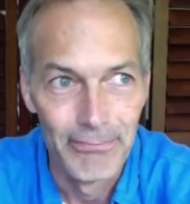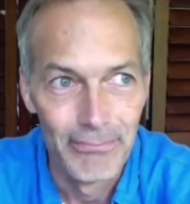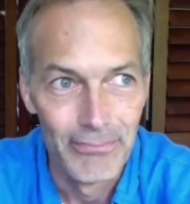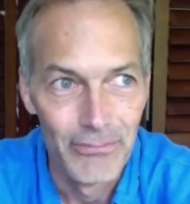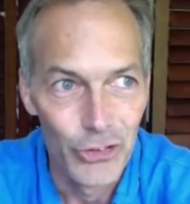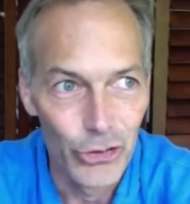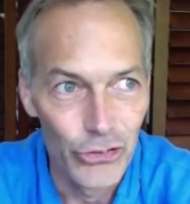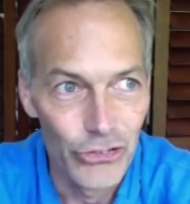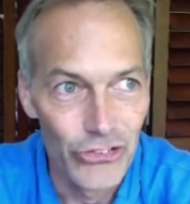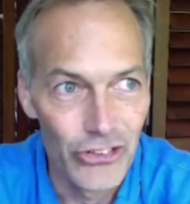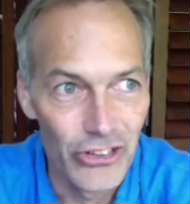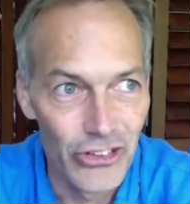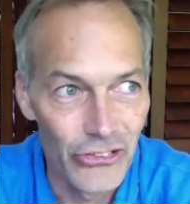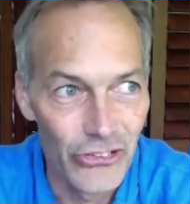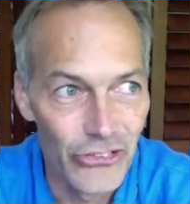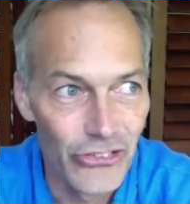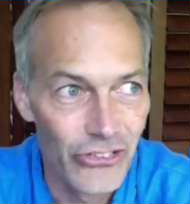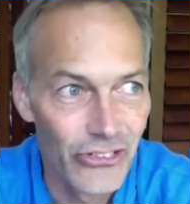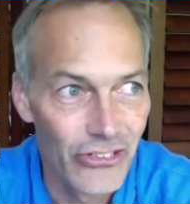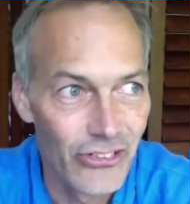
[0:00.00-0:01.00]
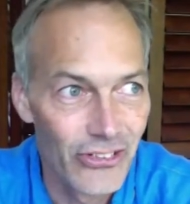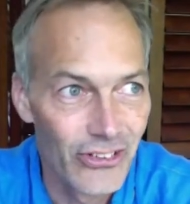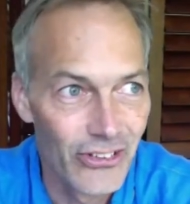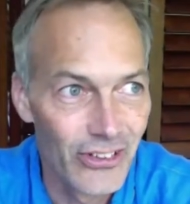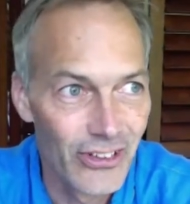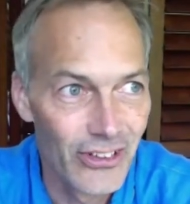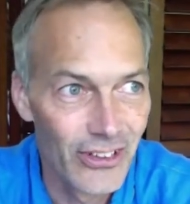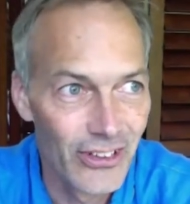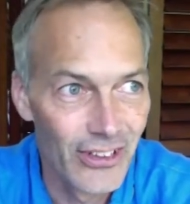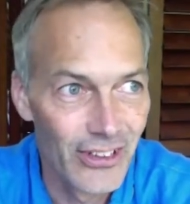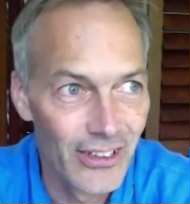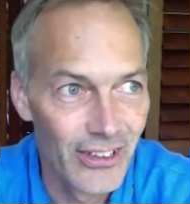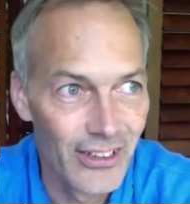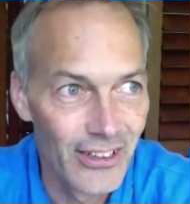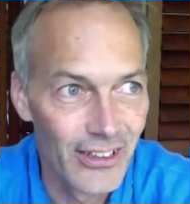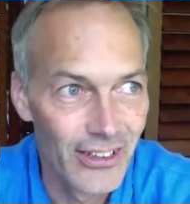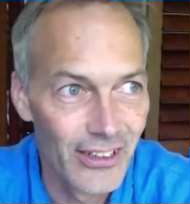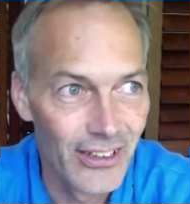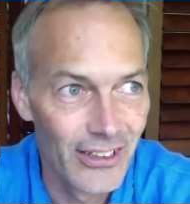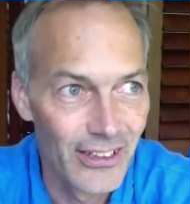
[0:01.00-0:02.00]
Just this
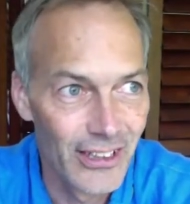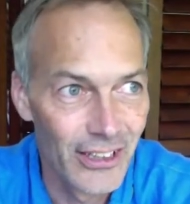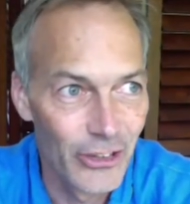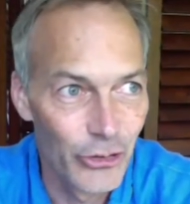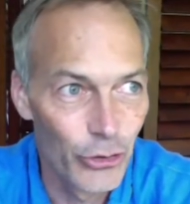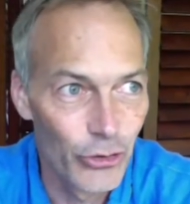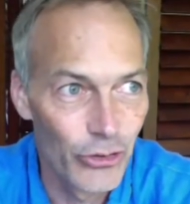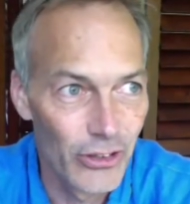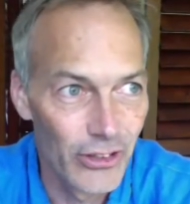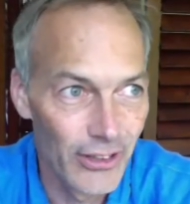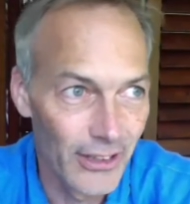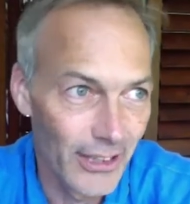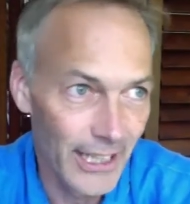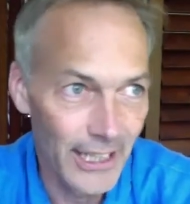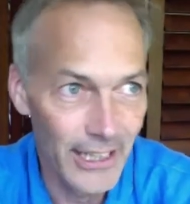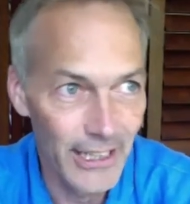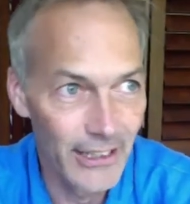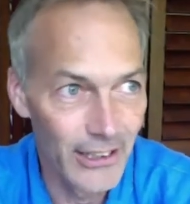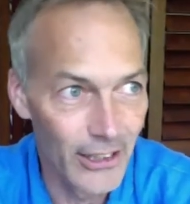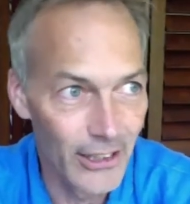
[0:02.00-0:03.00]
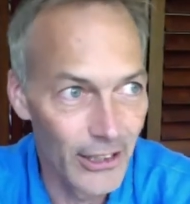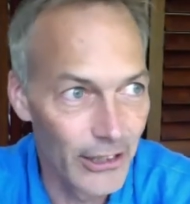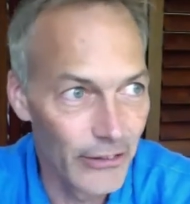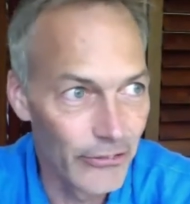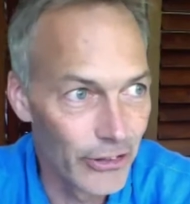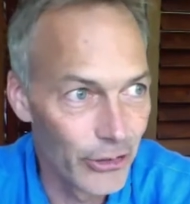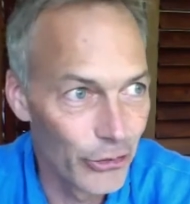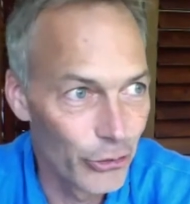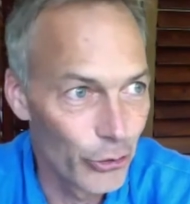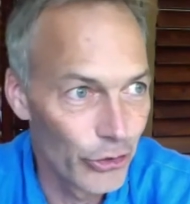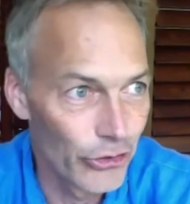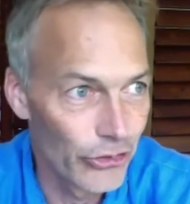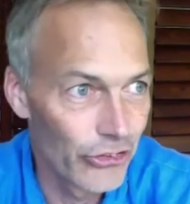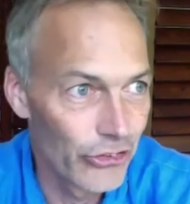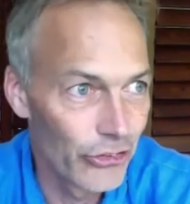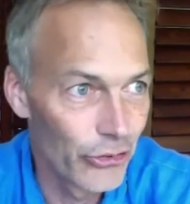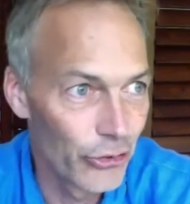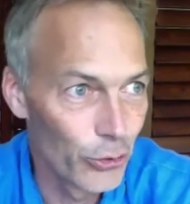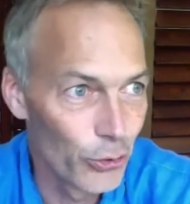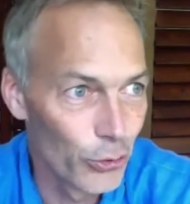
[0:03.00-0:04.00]
late in life
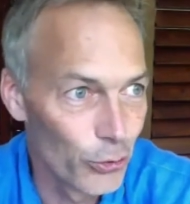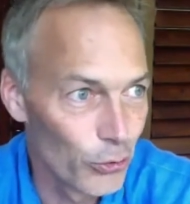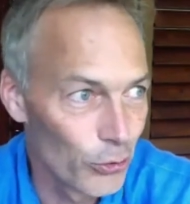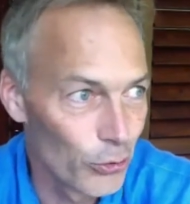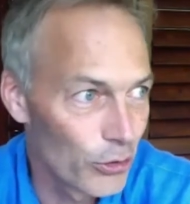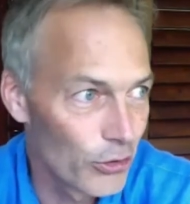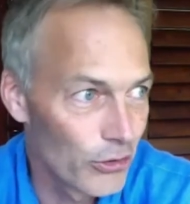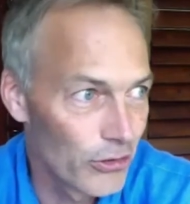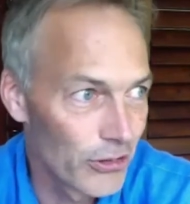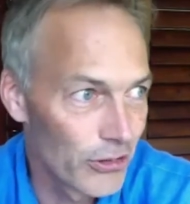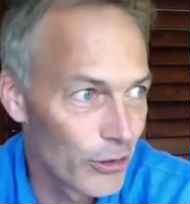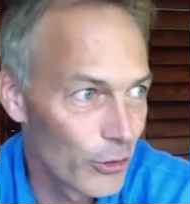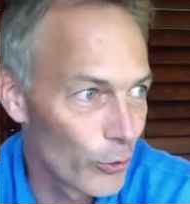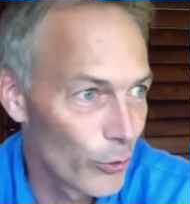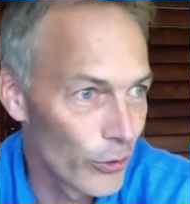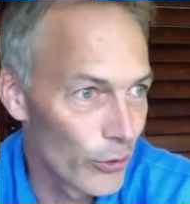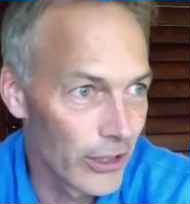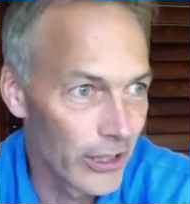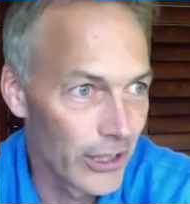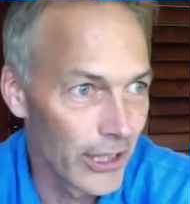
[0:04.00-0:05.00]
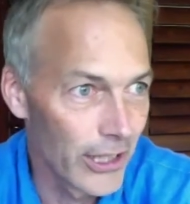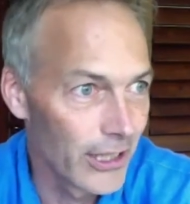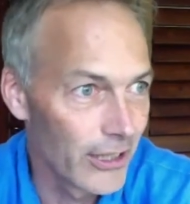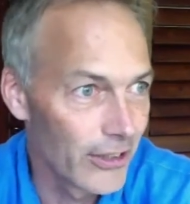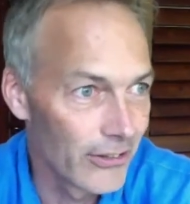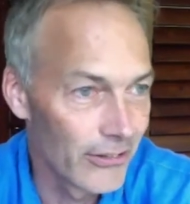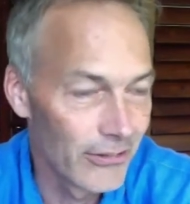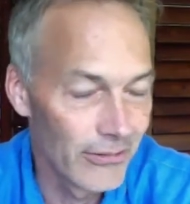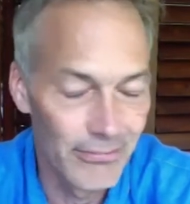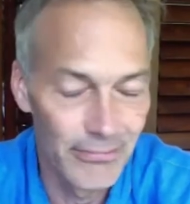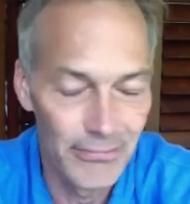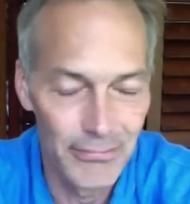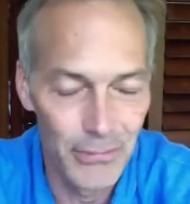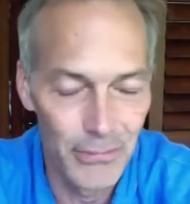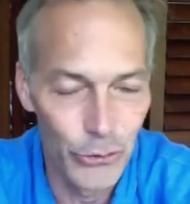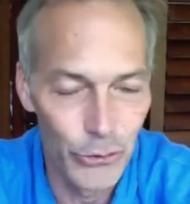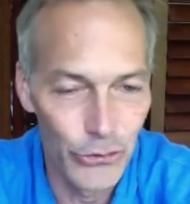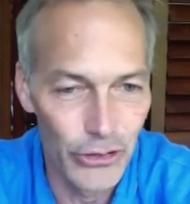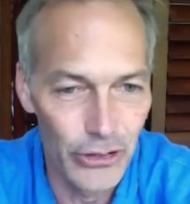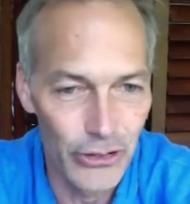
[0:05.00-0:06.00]
interest to create
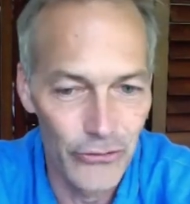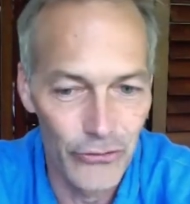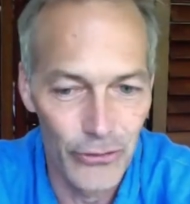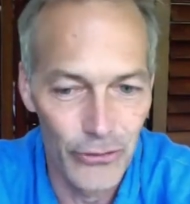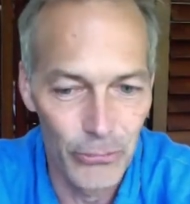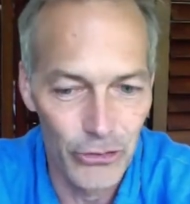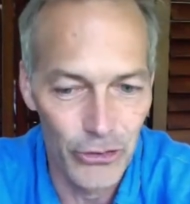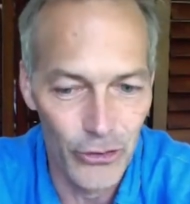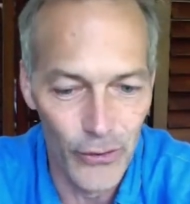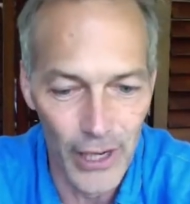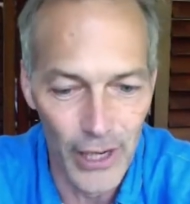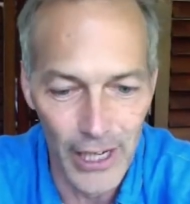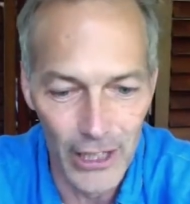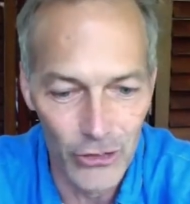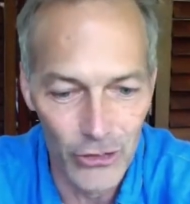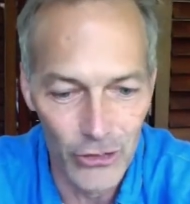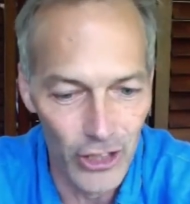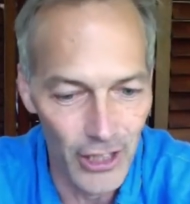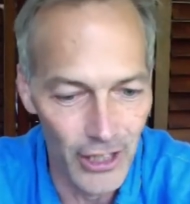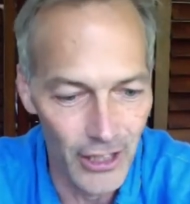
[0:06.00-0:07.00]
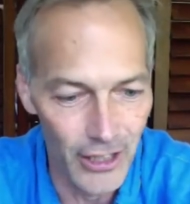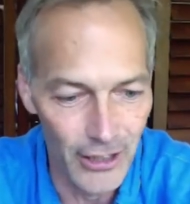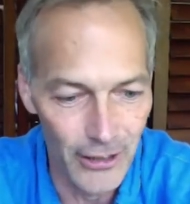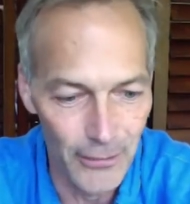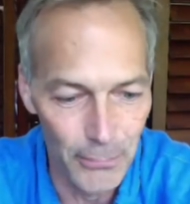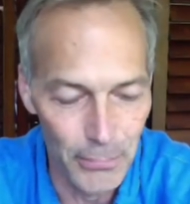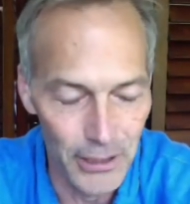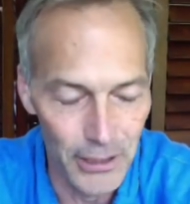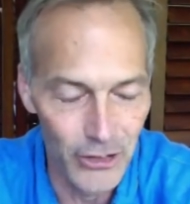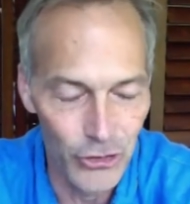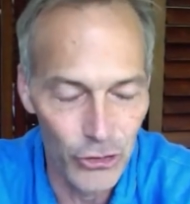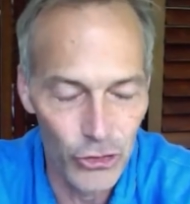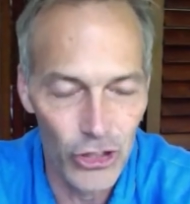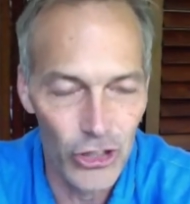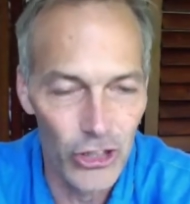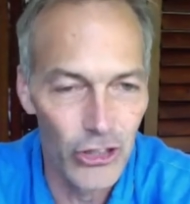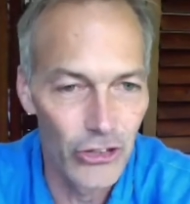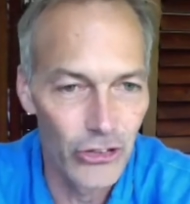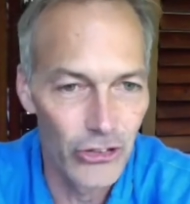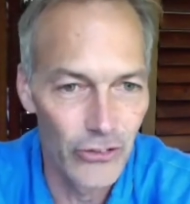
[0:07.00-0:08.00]
music from scratch and be in
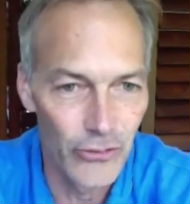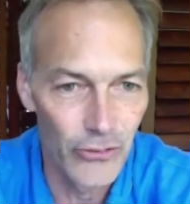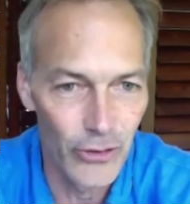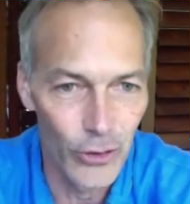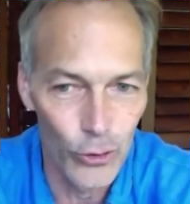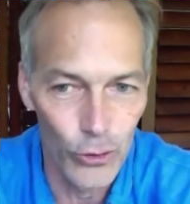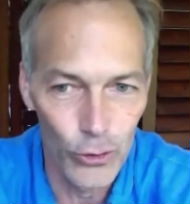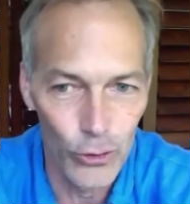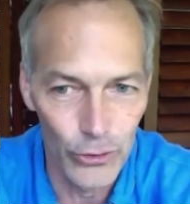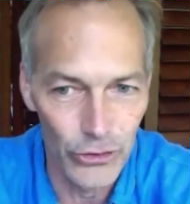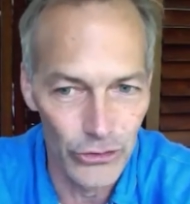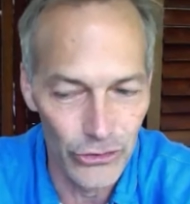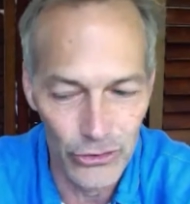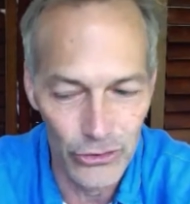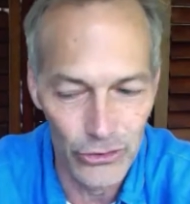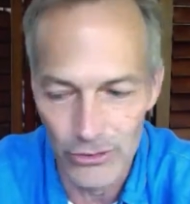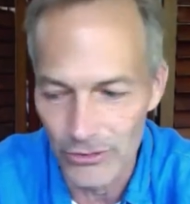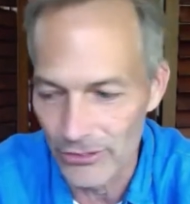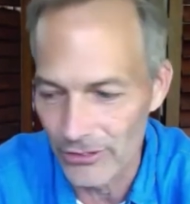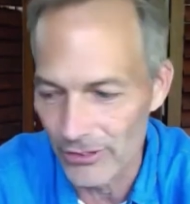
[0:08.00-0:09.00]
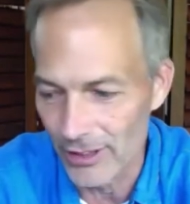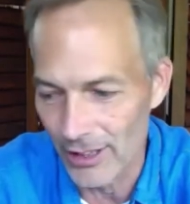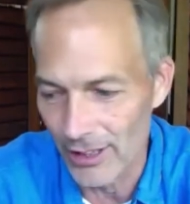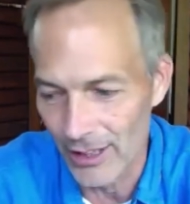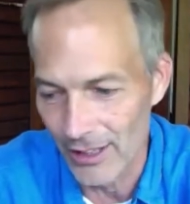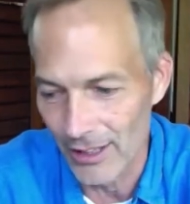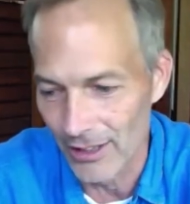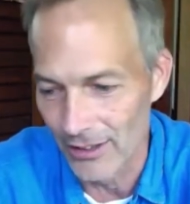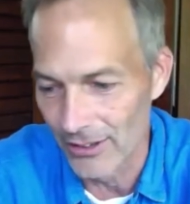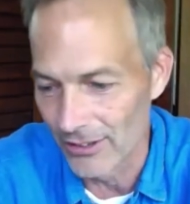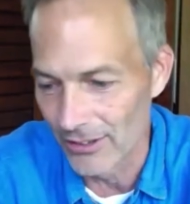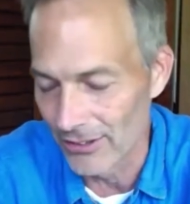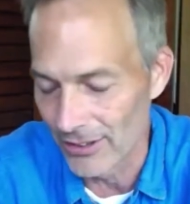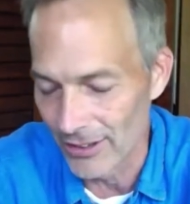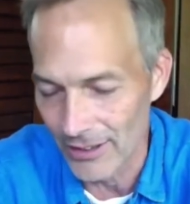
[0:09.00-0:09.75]
charge of the whole result, and